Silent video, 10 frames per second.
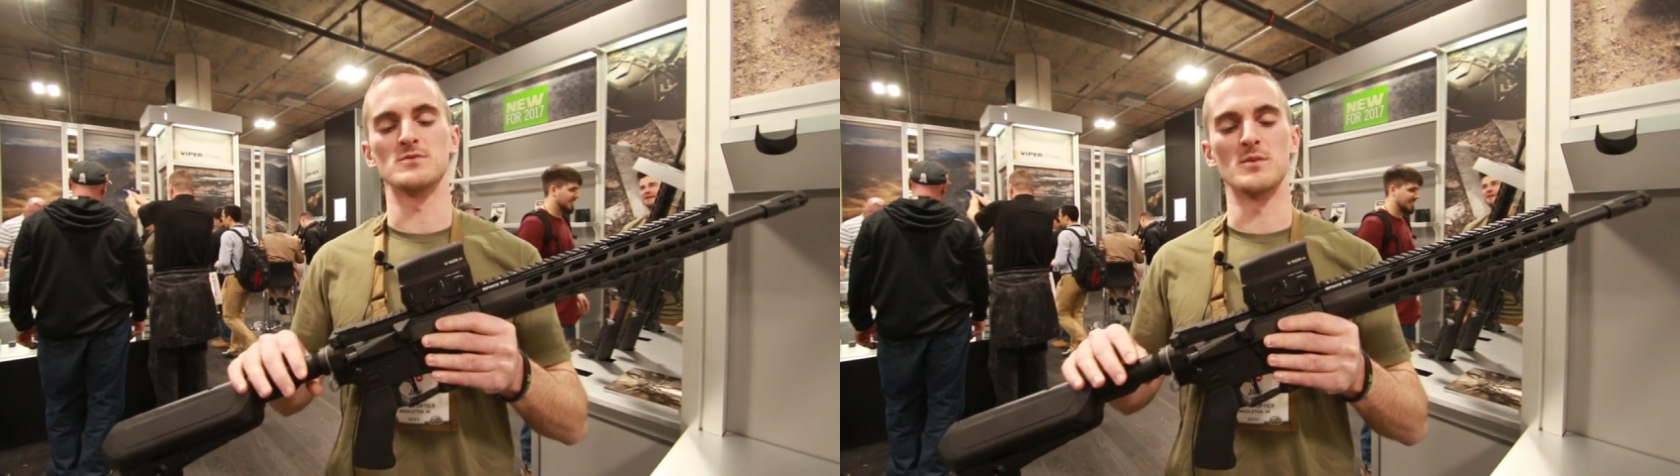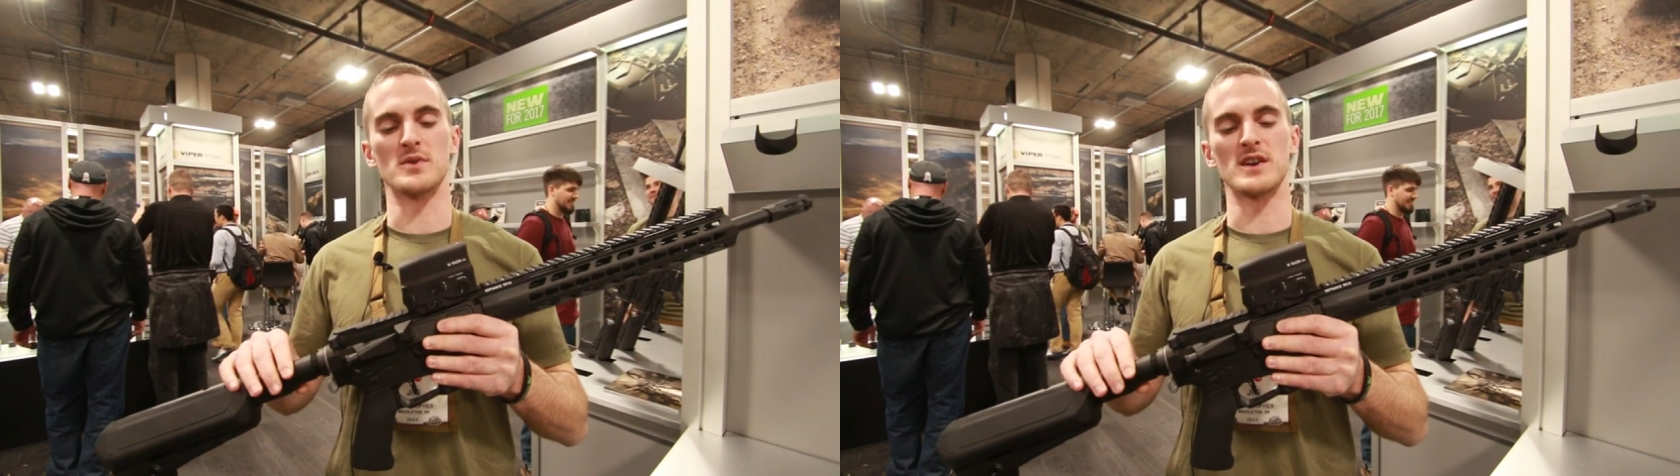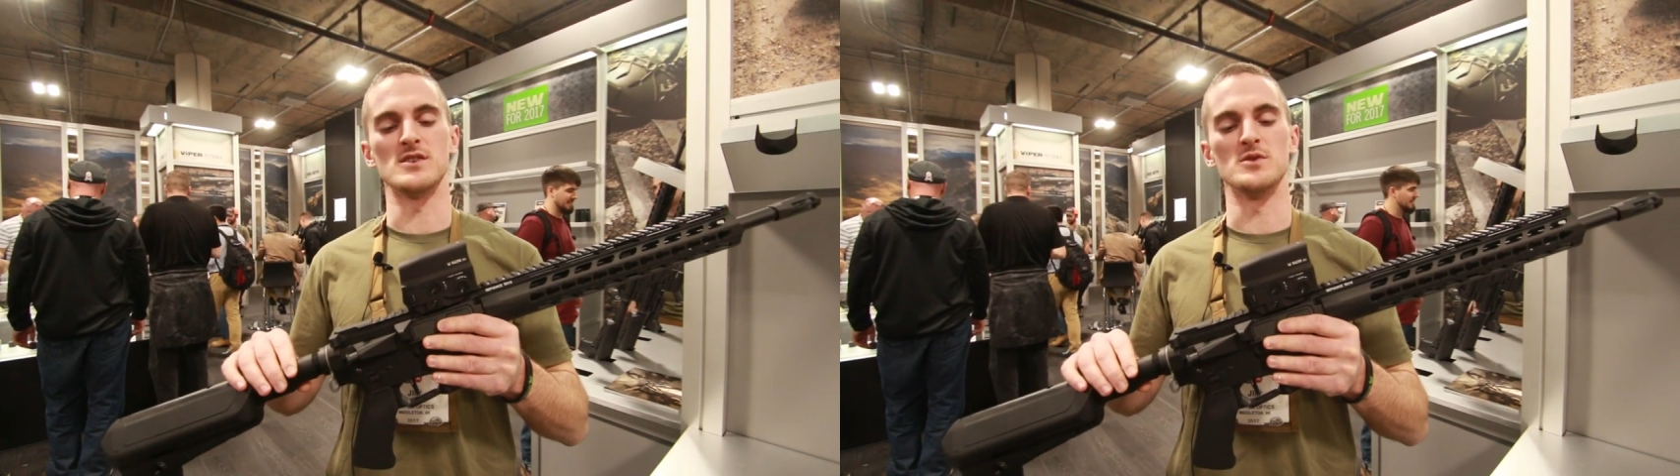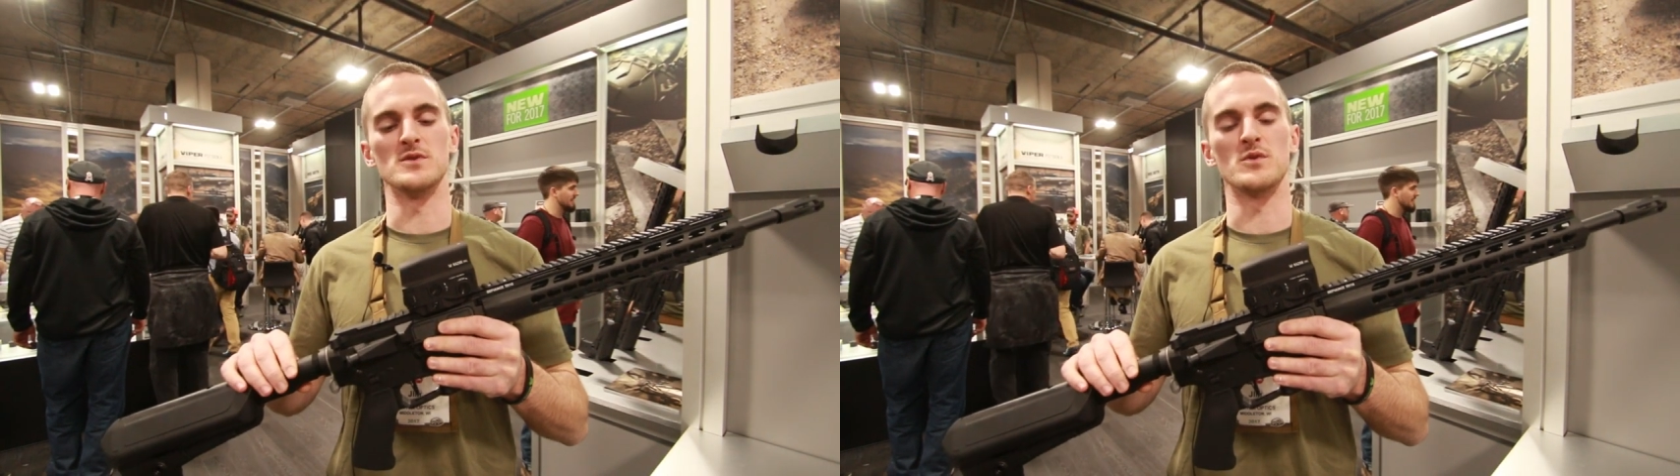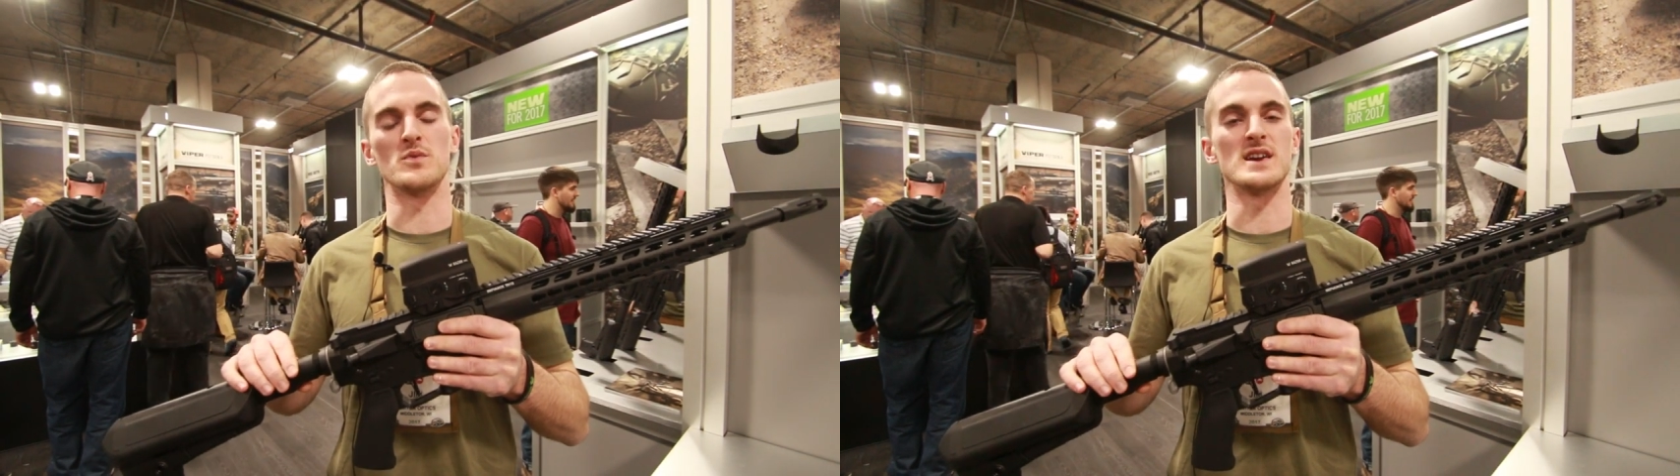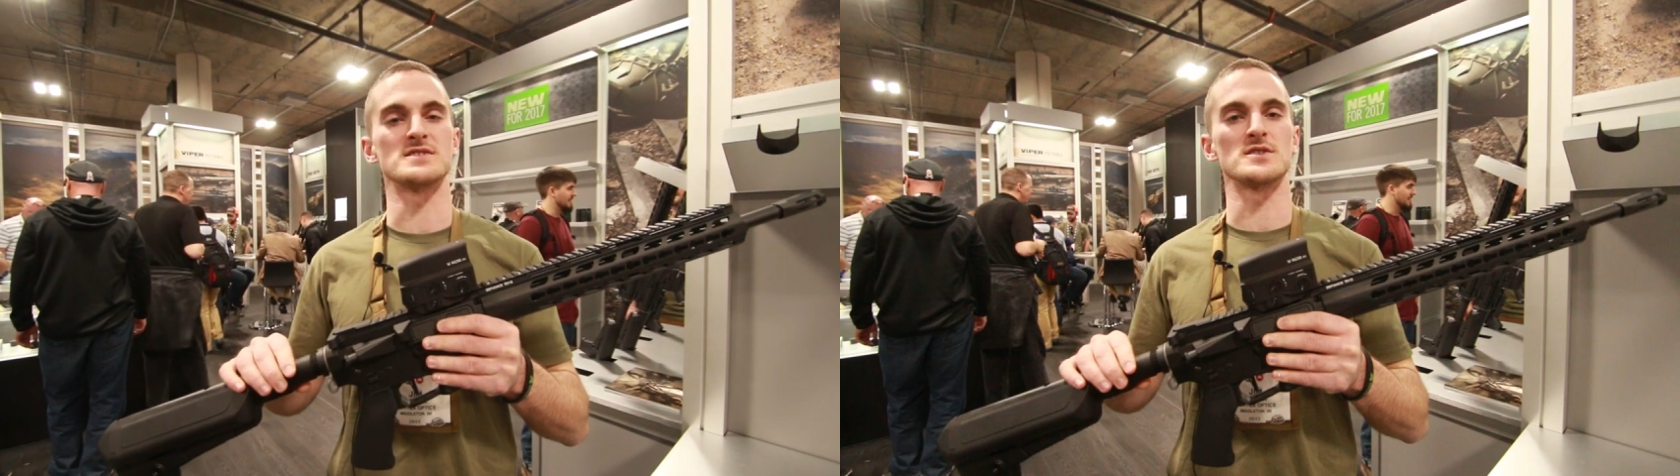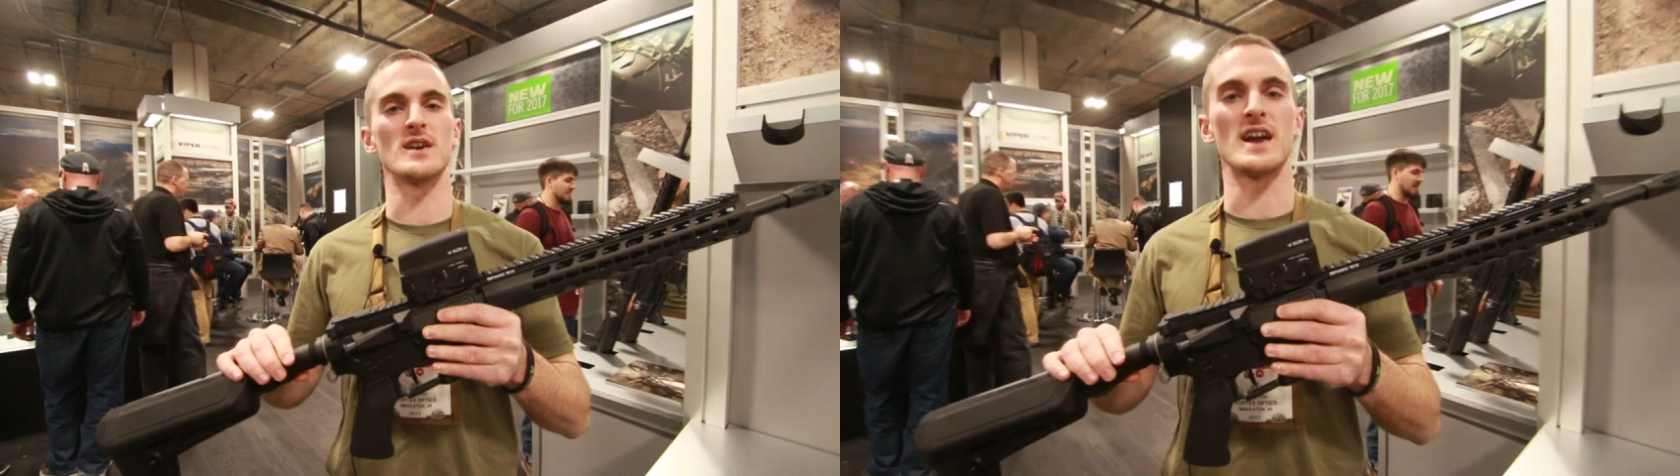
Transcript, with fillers: We're bringing you the Razer